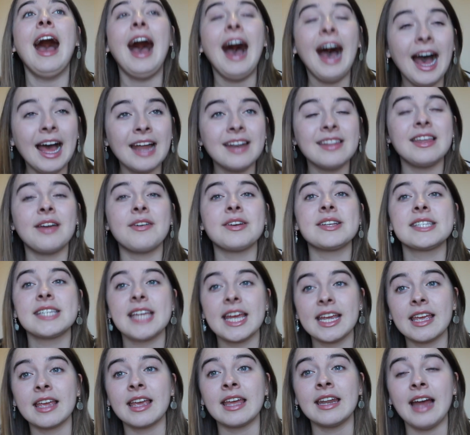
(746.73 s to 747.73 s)
And there is
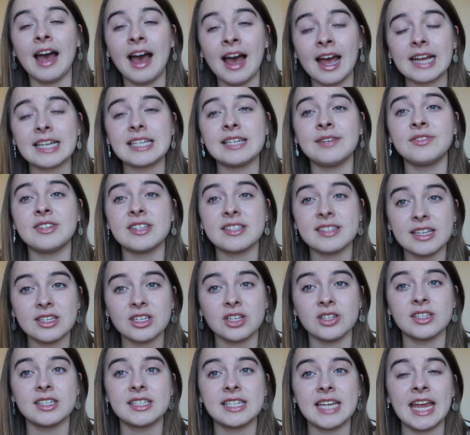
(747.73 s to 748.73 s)
taking an active
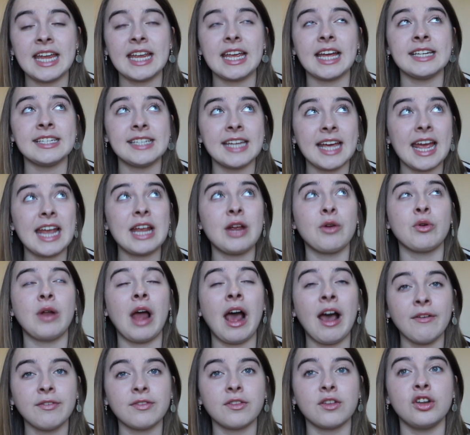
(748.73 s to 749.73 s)
decision to take a day or an
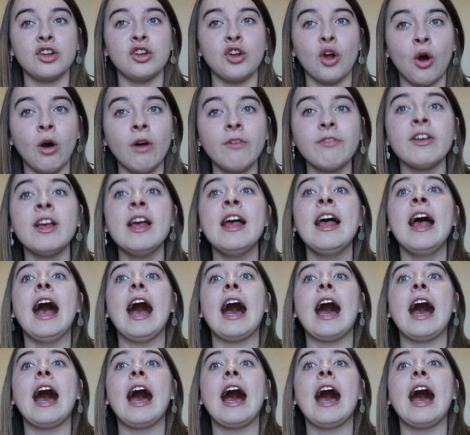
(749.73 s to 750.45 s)
afternoon off